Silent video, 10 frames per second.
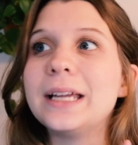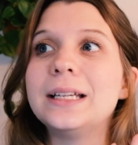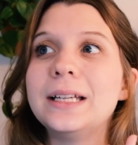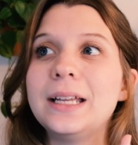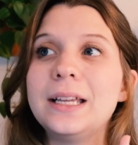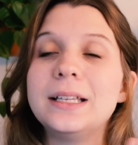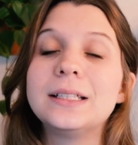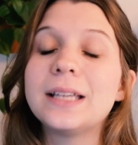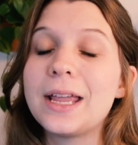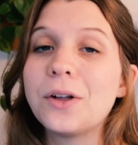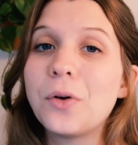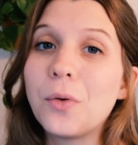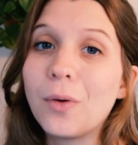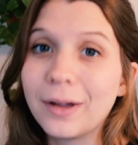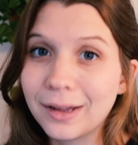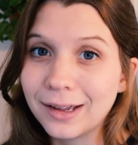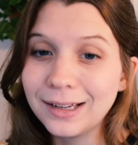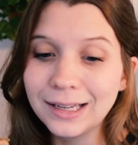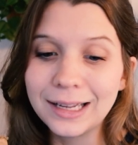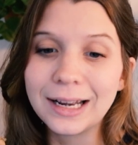it is a
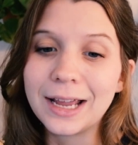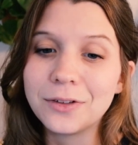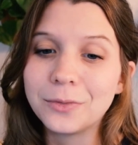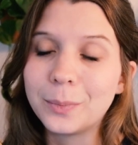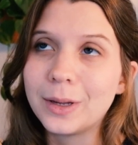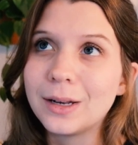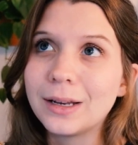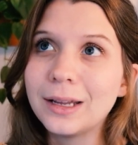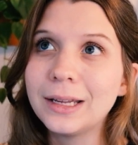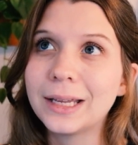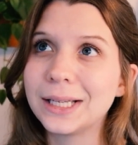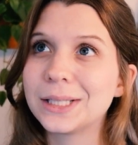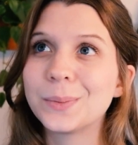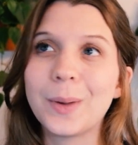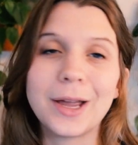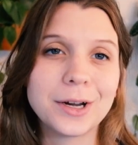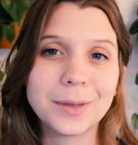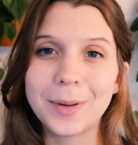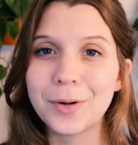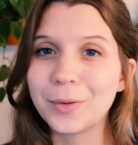Hoya, and I've been inspired
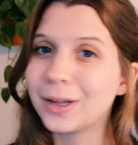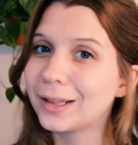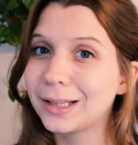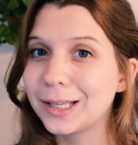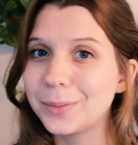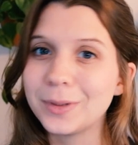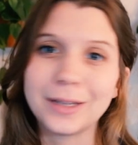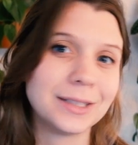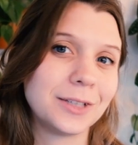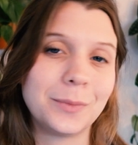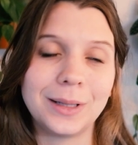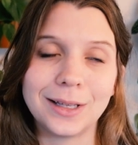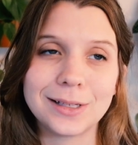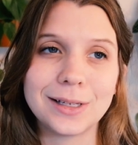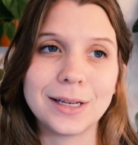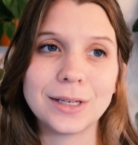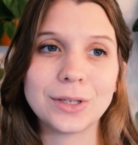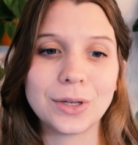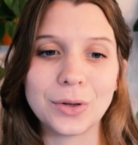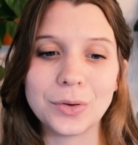about Hoya lately because I've been listening
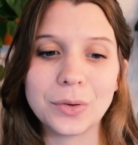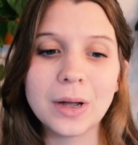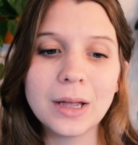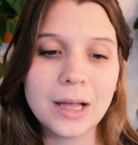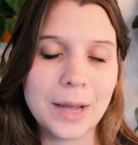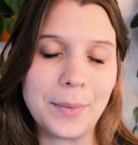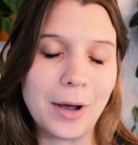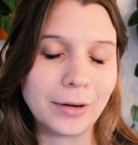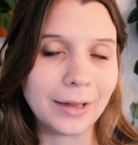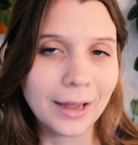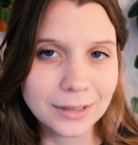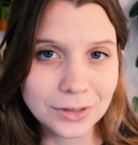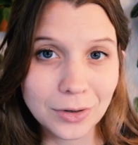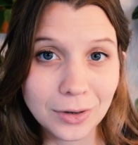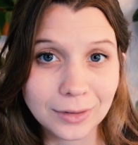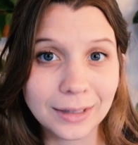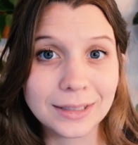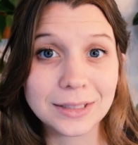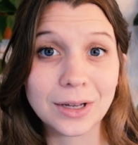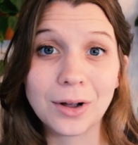to a podcast called
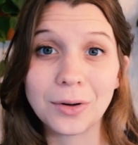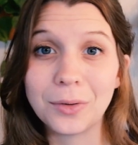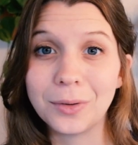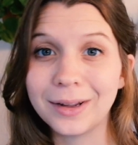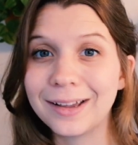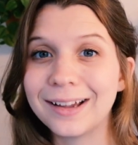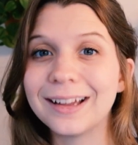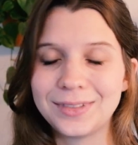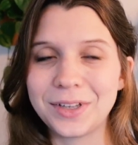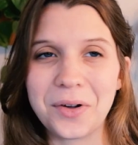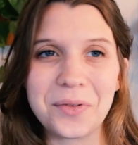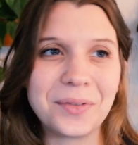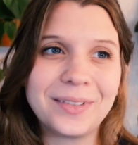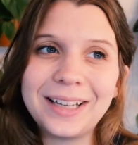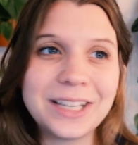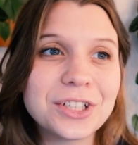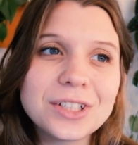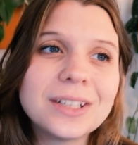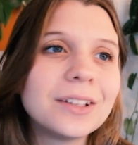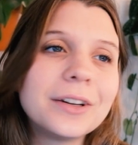Let's Talk Hoya. So
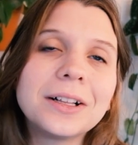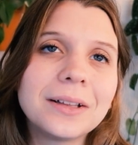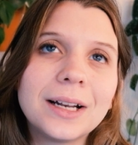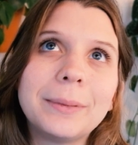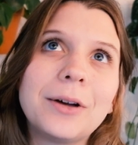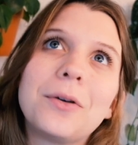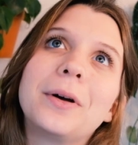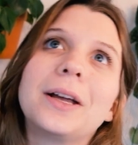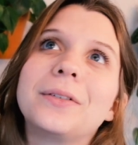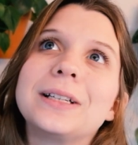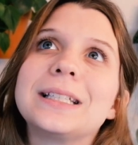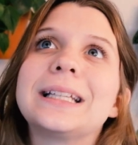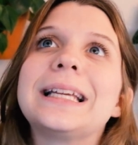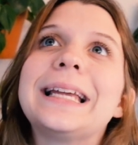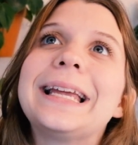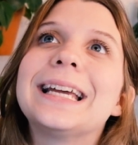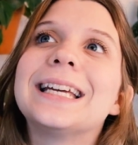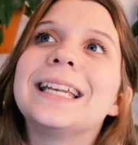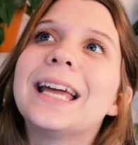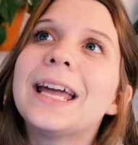just learning a lot about Hoya recently,
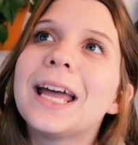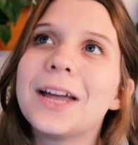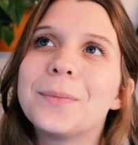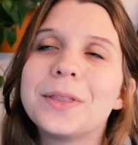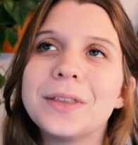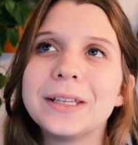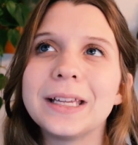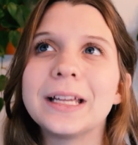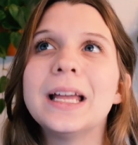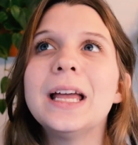and I've been thinking,